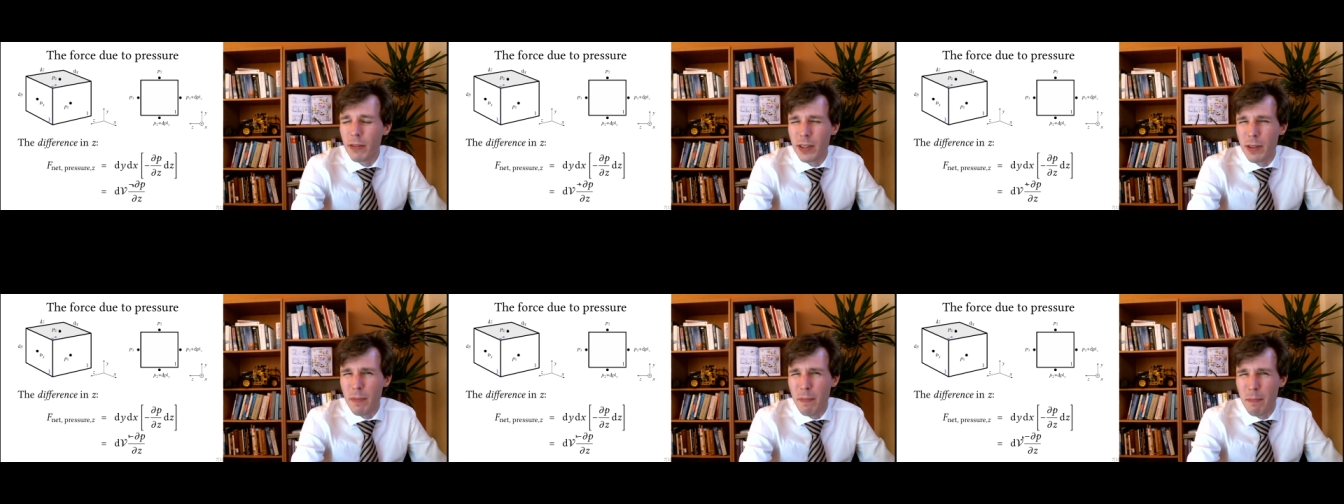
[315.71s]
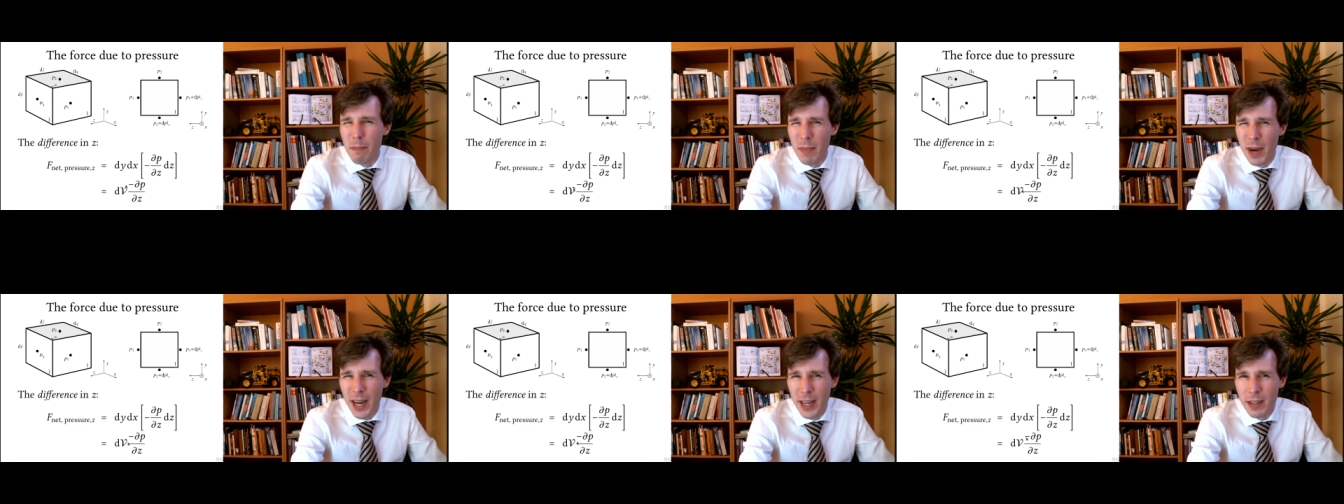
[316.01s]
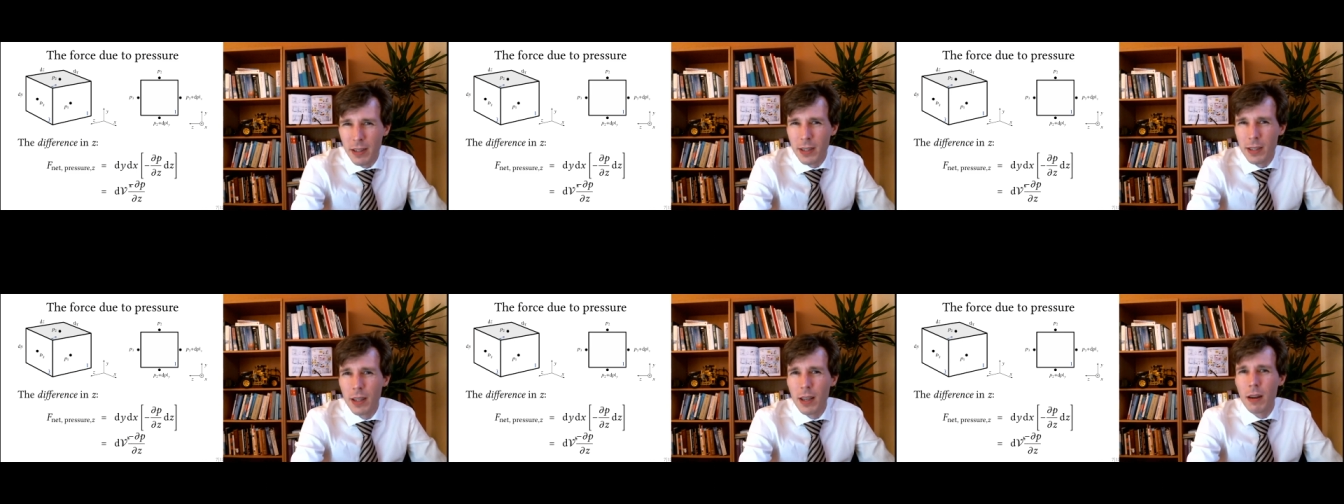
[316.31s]
is a
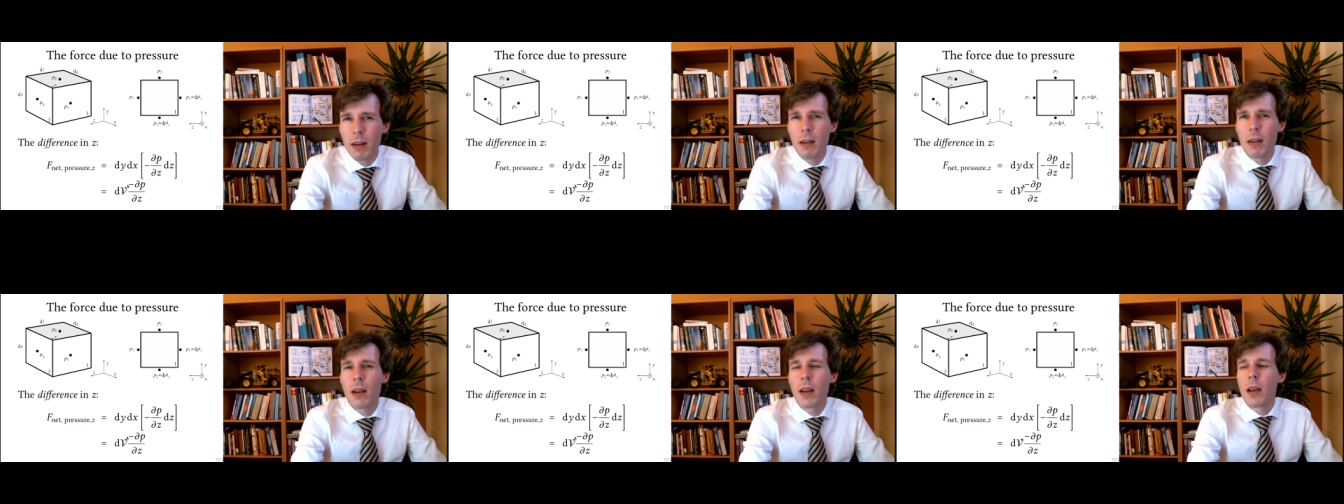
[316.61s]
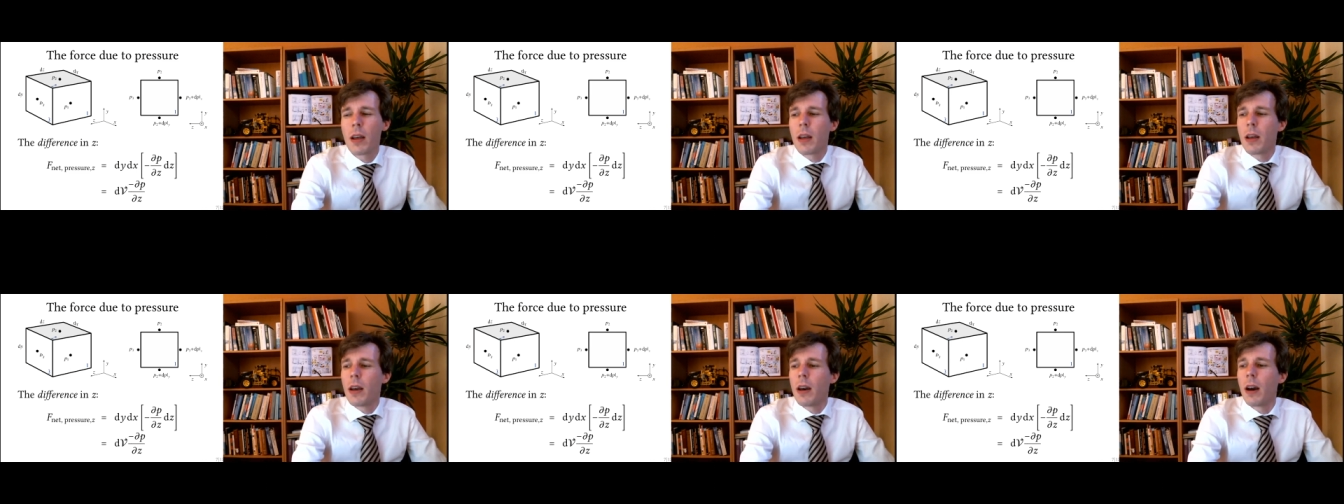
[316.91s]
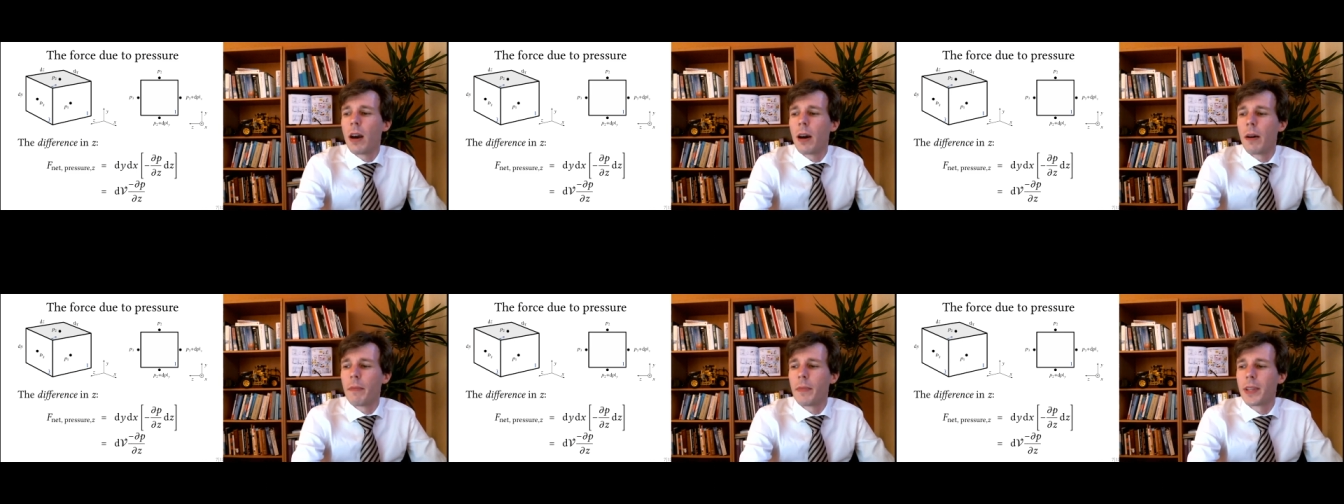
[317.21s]
minus there.
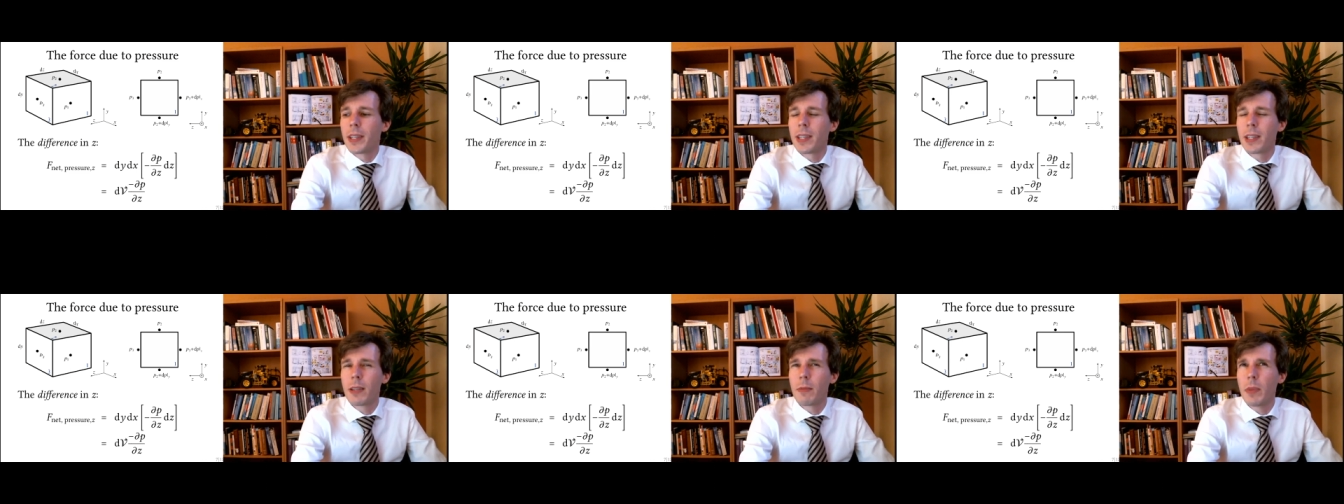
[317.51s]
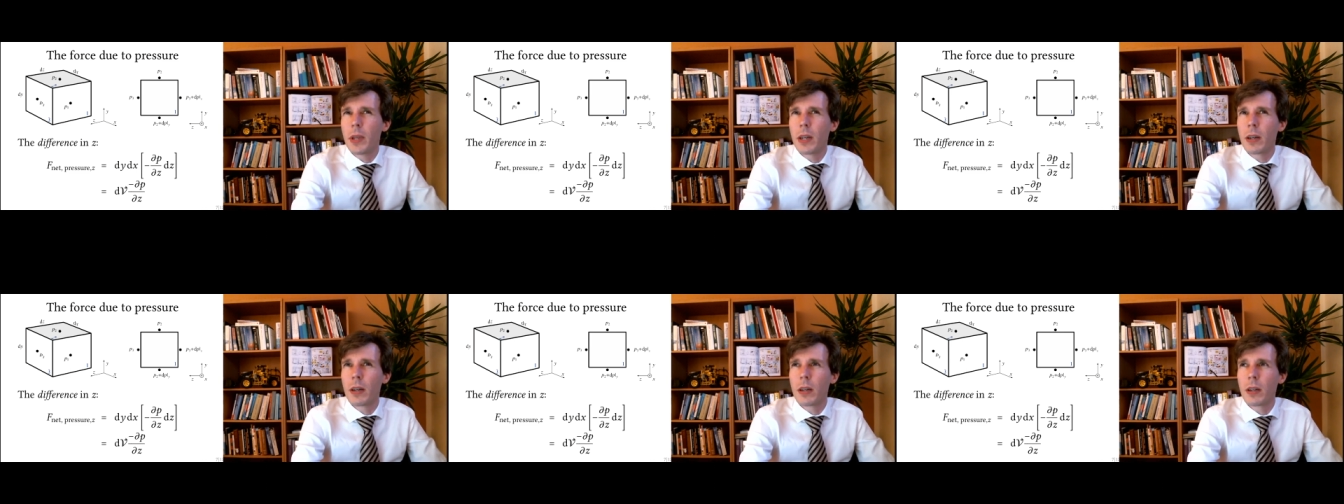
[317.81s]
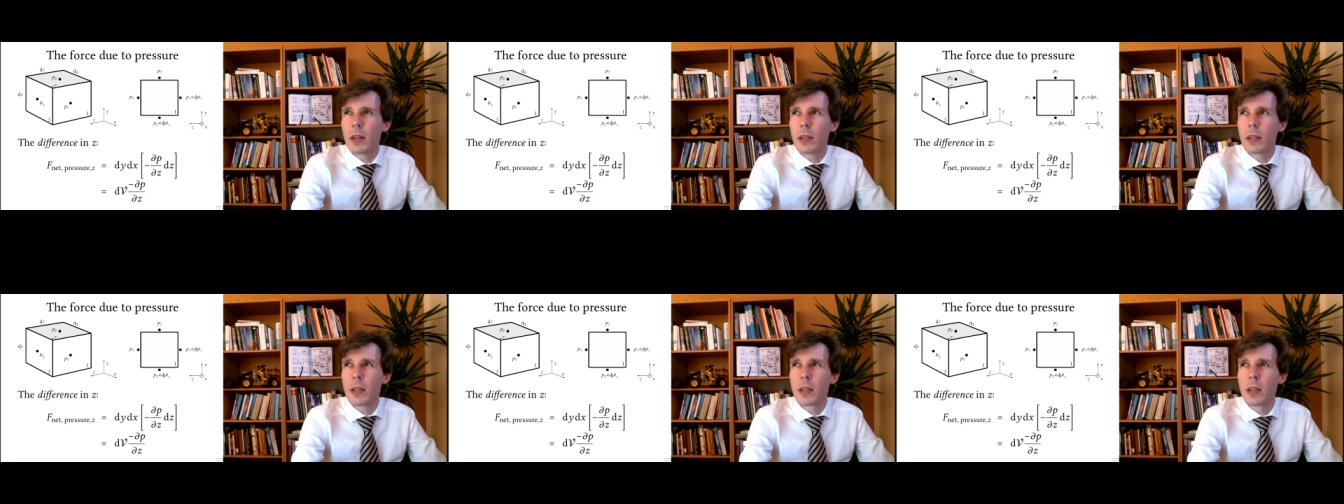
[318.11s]
Um, this is
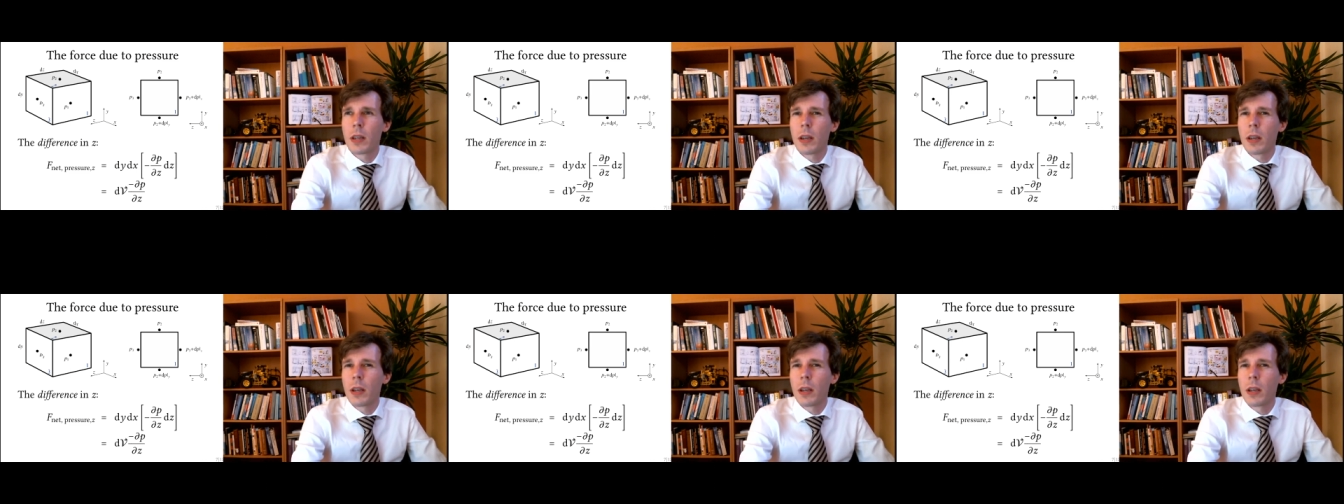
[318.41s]
because